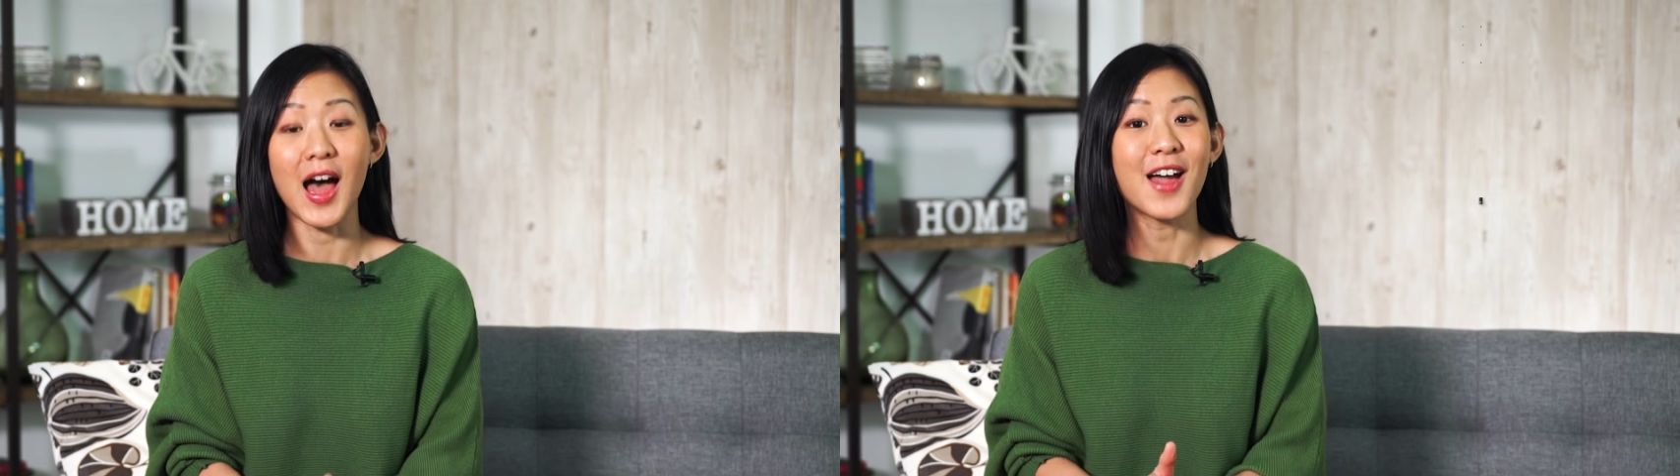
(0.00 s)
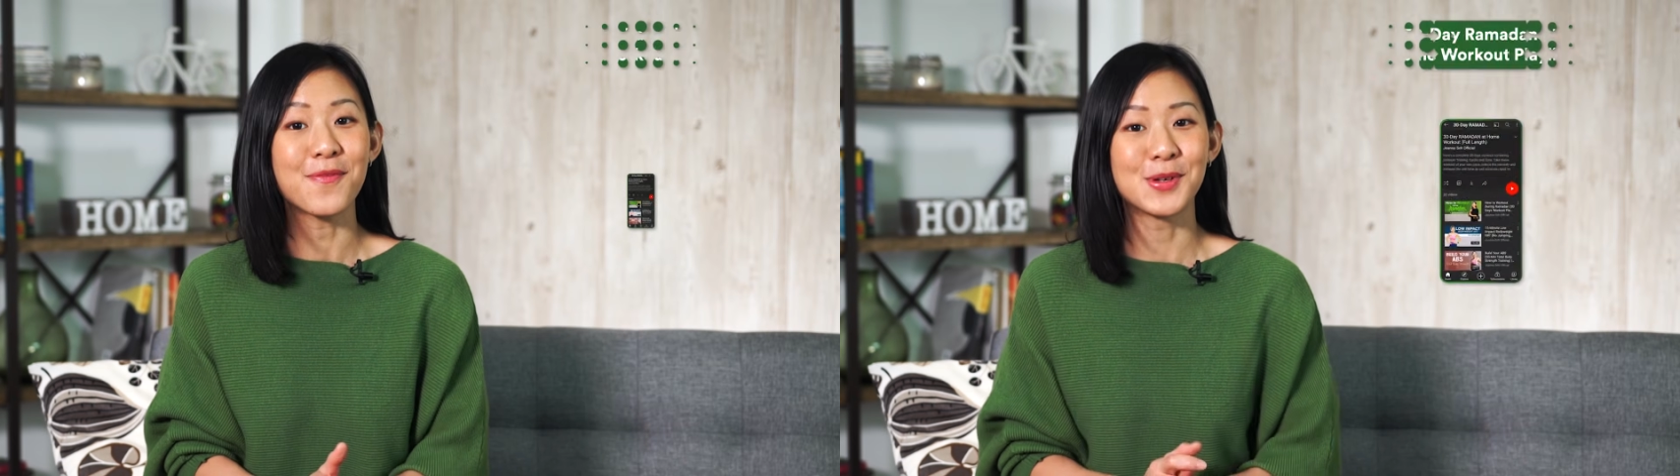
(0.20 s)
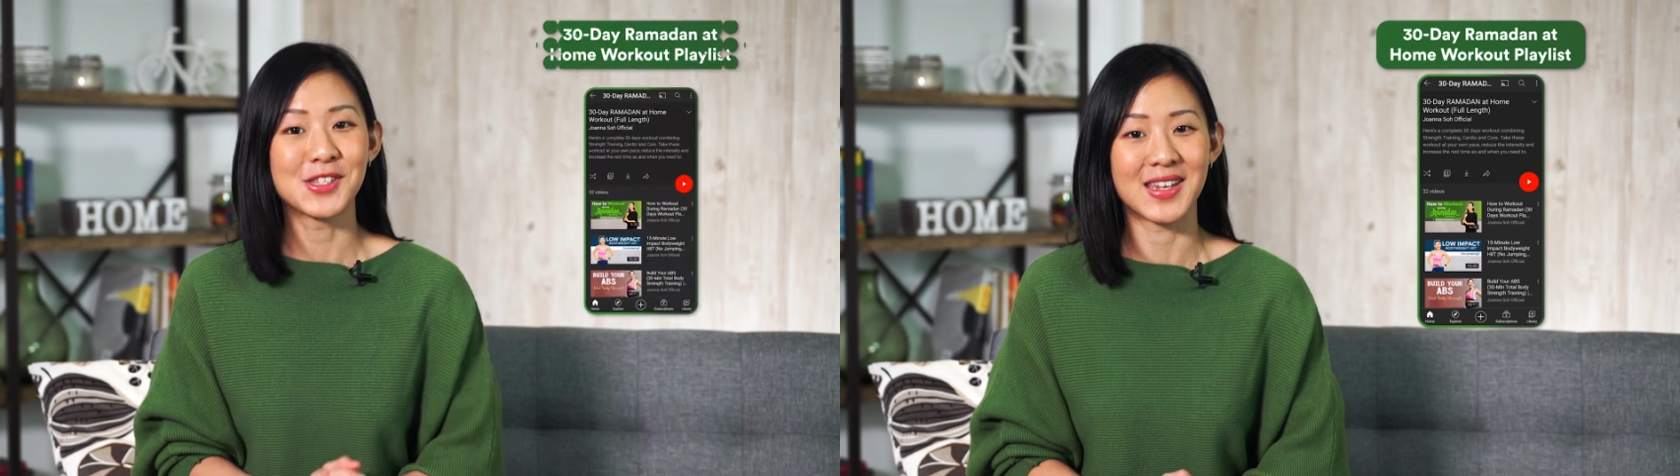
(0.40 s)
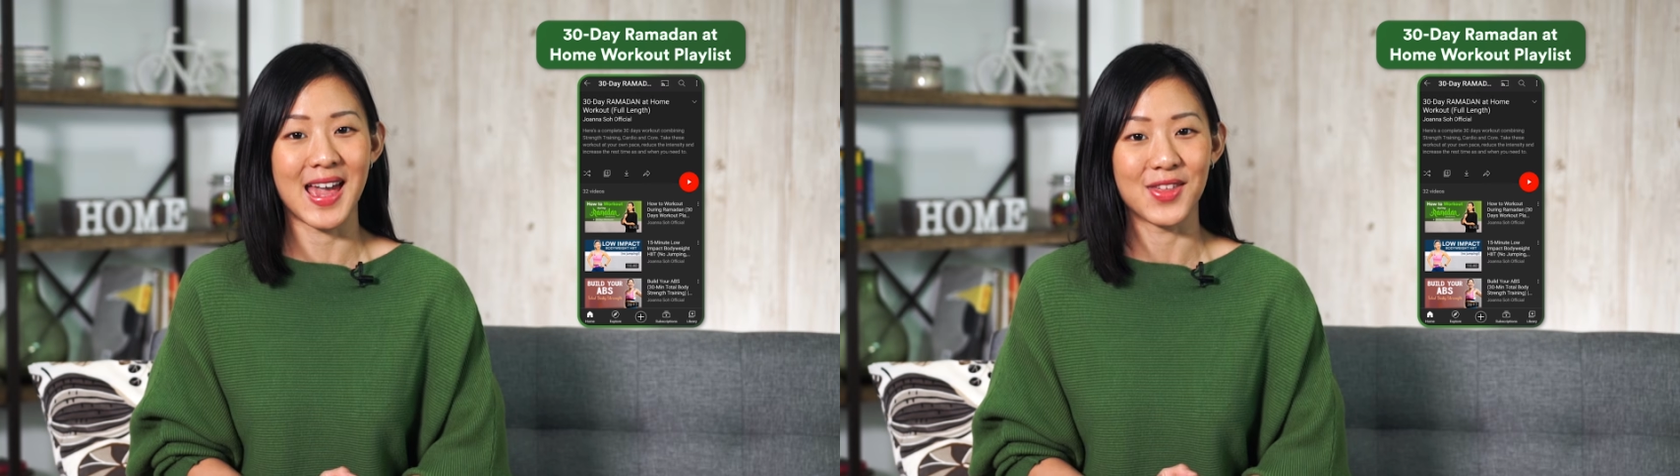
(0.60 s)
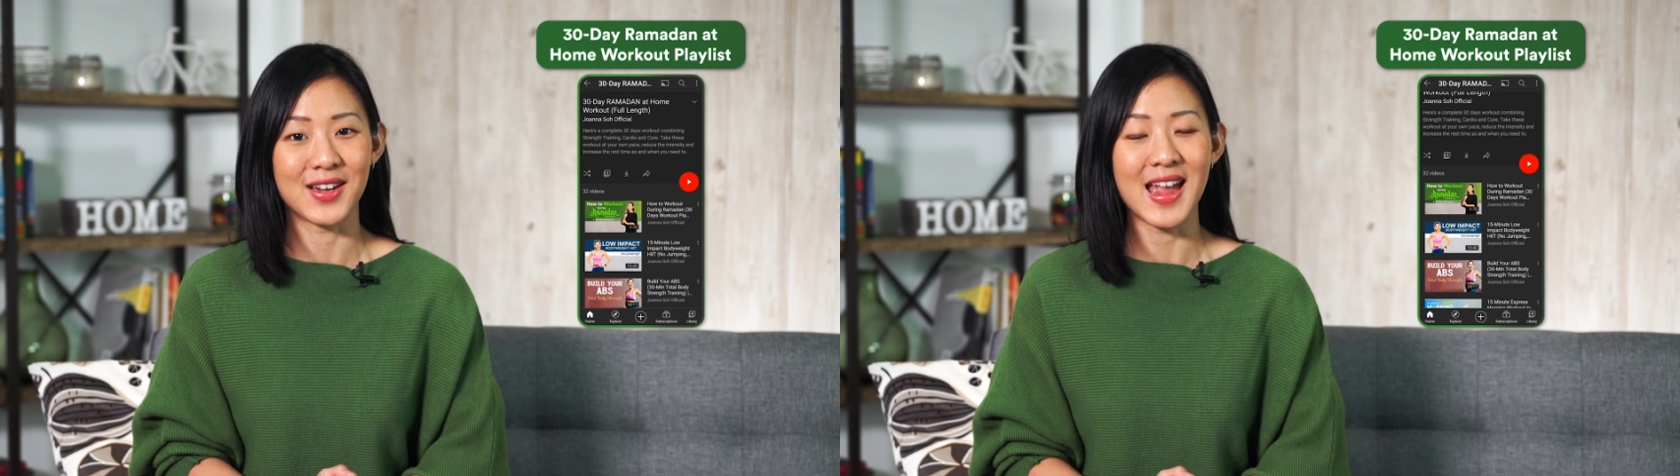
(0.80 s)
I've put
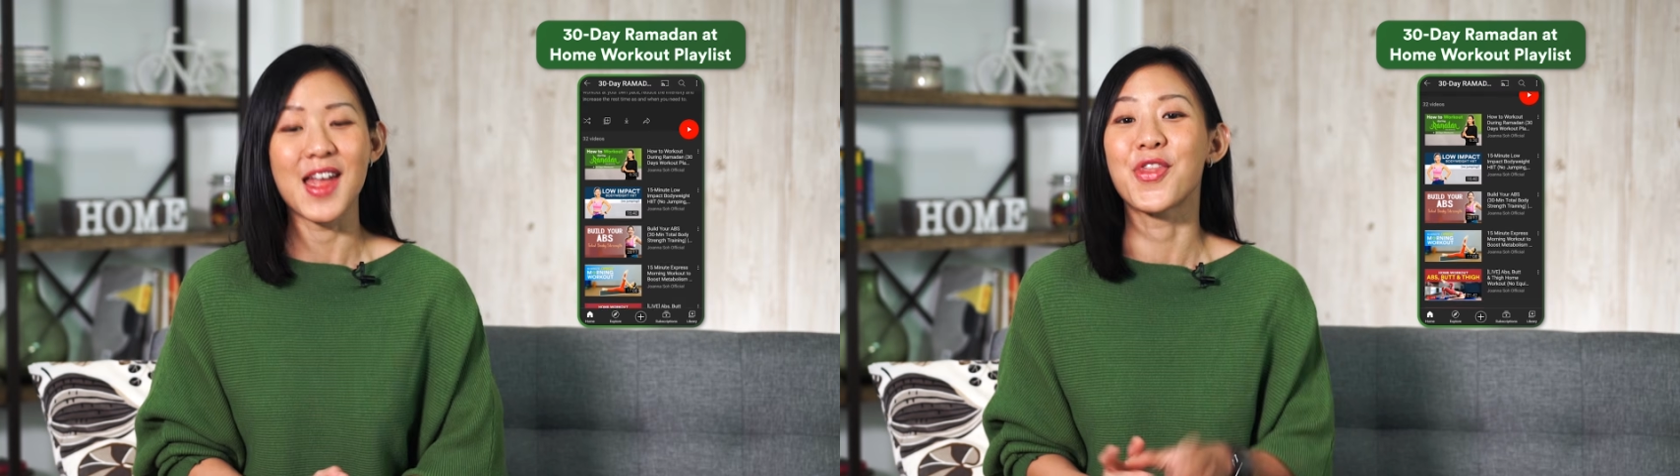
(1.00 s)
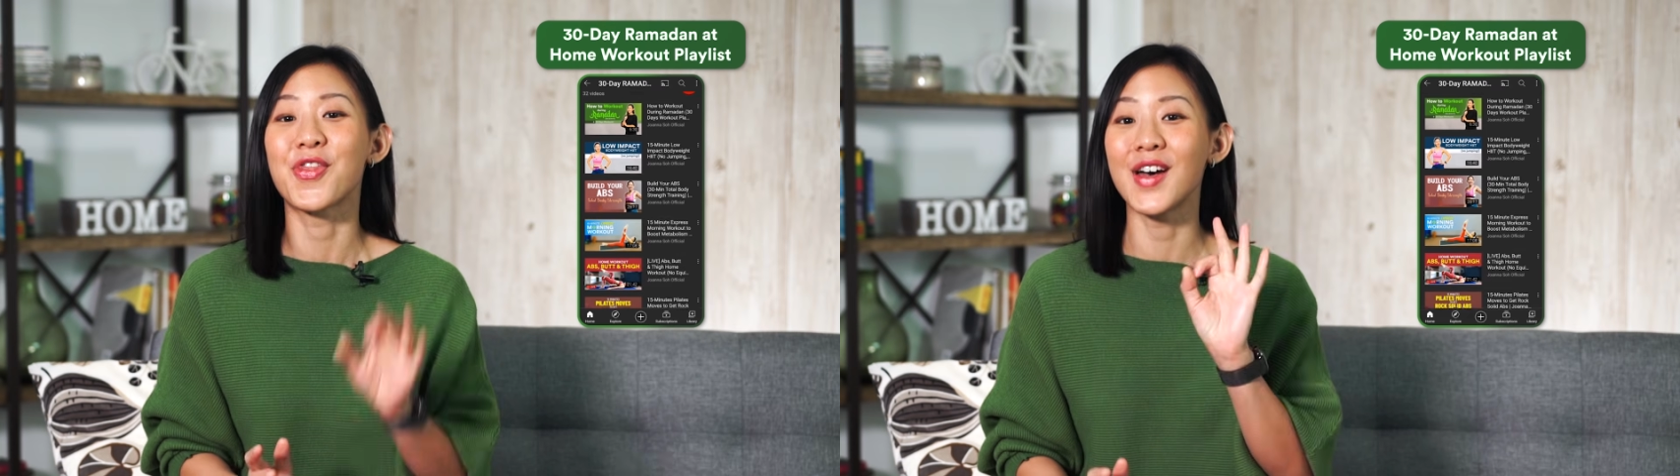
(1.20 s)
together a